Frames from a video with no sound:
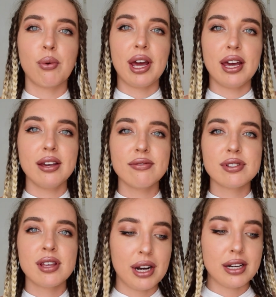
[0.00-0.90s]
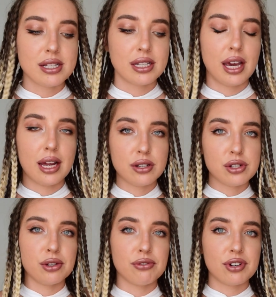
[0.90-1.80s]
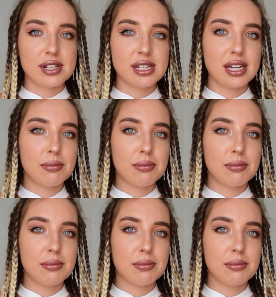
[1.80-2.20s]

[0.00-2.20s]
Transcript: waves, but it doesn't get too frizzy